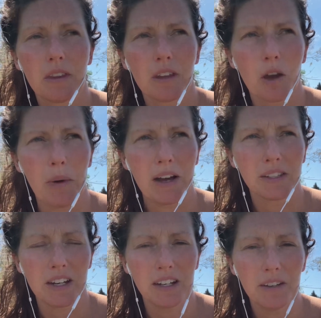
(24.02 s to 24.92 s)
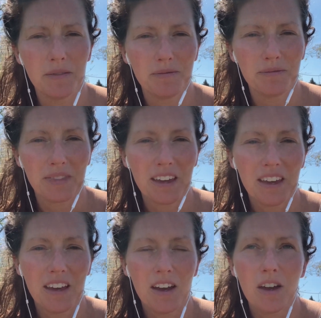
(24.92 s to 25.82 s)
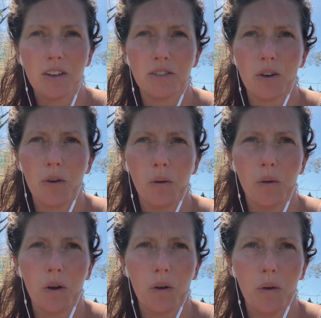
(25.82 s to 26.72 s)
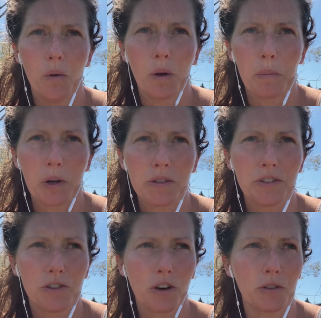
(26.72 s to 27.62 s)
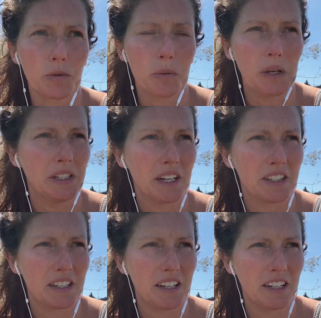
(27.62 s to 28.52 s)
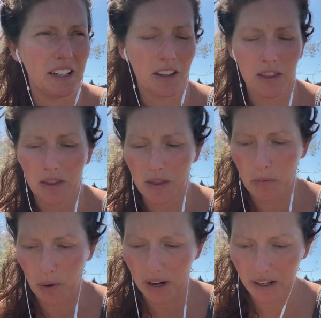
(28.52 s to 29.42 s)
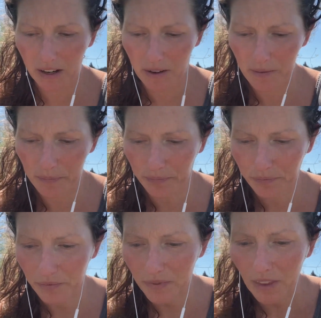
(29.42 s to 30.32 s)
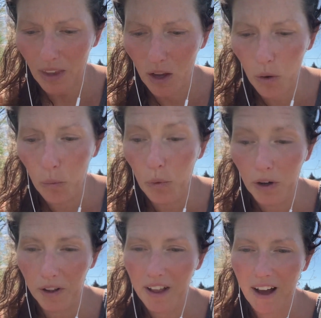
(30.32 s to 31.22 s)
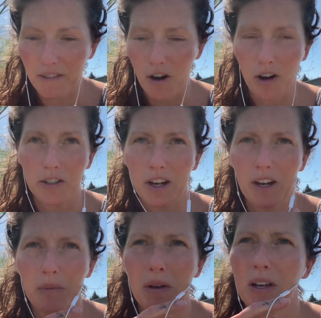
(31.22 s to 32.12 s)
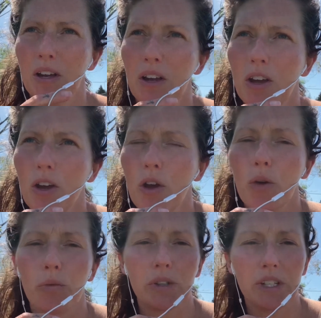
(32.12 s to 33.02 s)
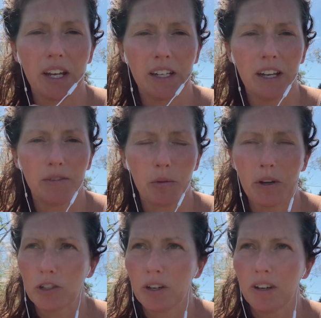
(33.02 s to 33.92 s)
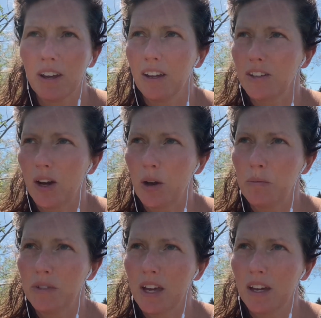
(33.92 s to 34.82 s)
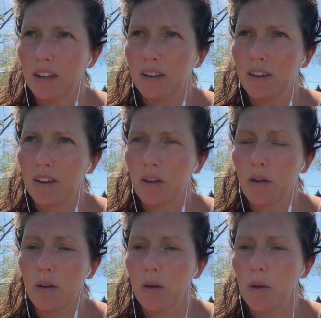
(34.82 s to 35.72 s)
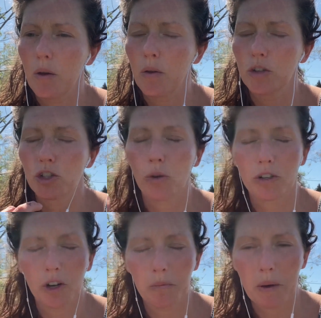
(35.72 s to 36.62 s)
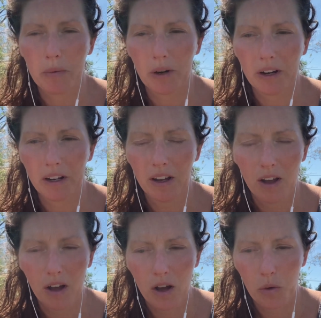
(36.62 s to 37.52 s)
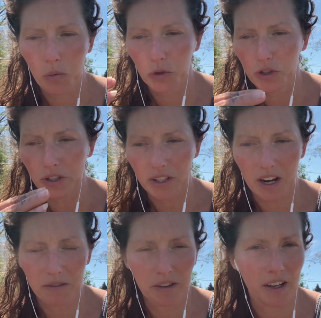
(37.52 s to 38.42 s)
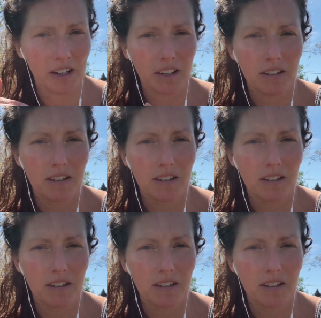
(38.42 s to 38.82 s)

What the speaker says: capacity. So, when a person struggles with PTSD, the brain will have a hard time retaining information at times, and short term memory will just kind of like